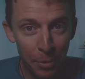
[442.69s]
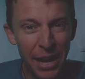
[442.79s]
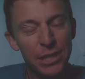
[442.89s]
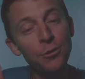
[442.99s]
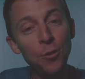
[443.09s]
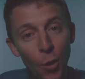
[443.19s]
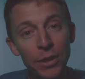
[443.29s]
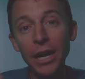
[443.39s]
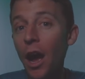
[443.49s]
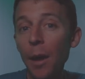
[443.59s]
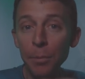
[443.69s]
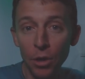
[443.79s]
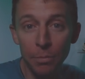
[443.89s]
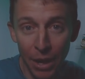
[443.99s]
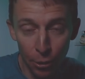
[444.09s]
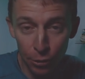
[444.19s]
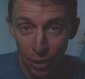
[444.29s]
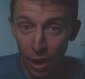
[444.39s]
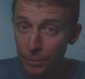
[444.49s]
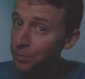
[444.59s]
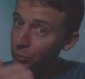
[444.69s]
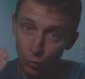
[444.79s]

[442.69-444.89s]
race for the Hamburg Marathon.